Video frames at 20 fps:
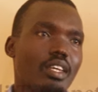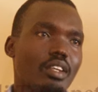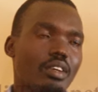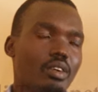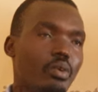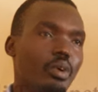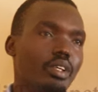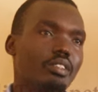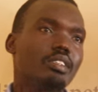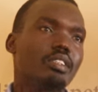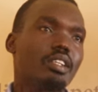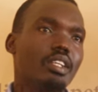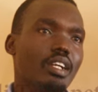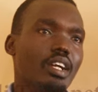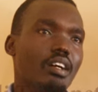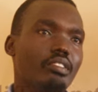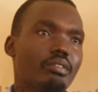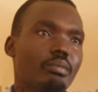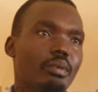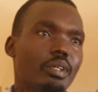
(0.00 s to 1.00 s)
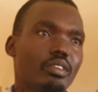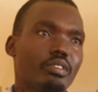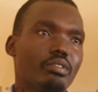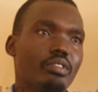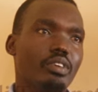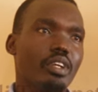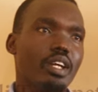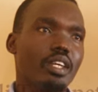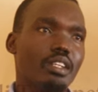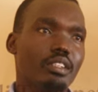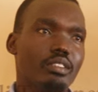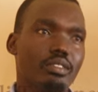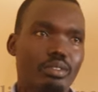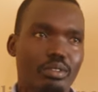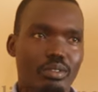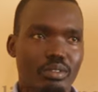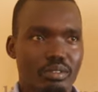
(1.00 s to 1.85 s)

he requested the government of Uganda